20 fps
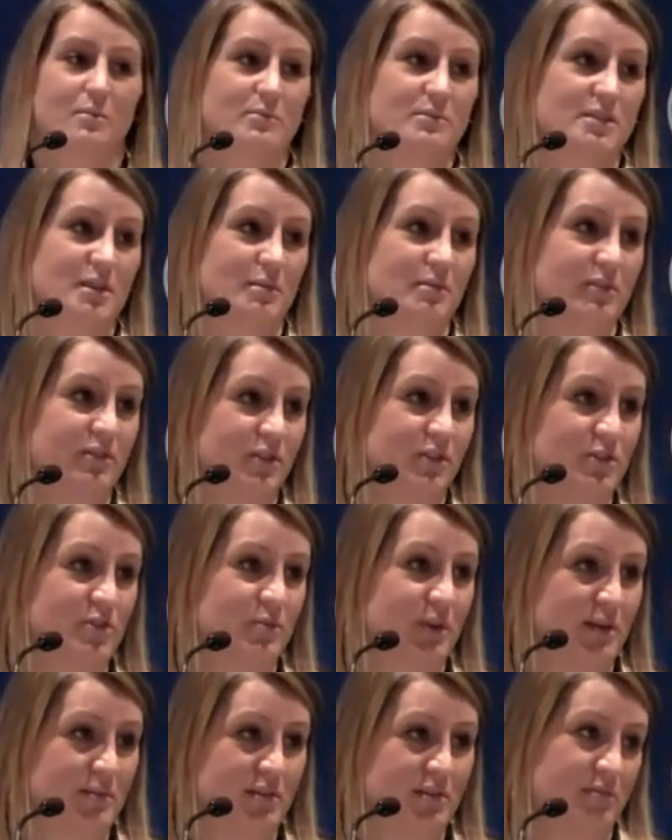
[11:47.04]
Some of you who
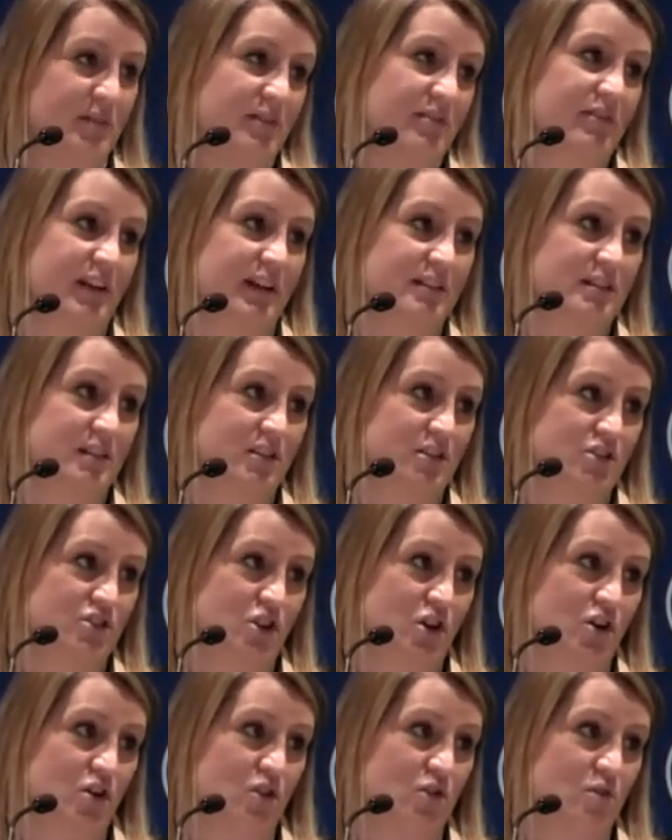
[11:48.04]
maybe have been fans of the
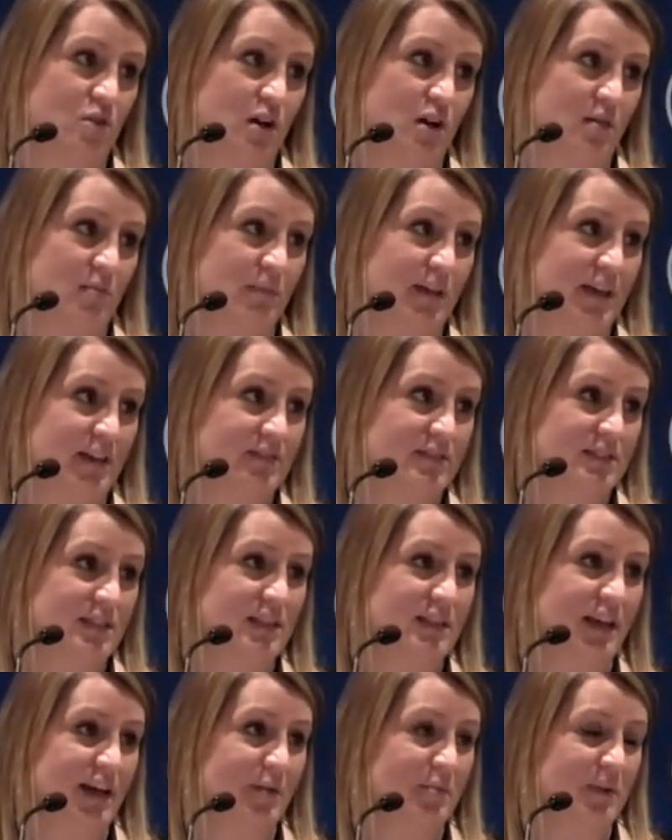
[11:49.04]
show may have seen
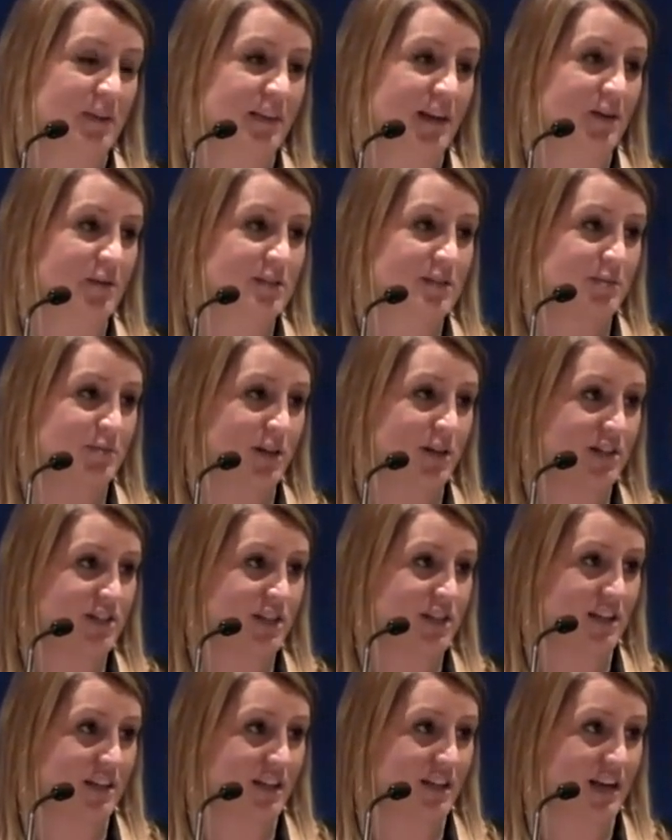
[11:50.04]
that, but that was a
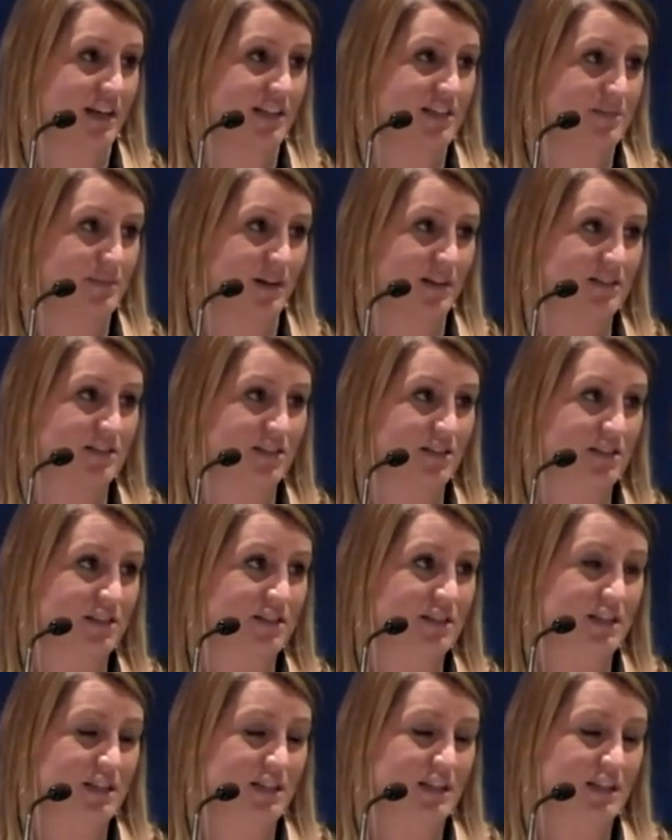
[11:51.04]
project that I sponsored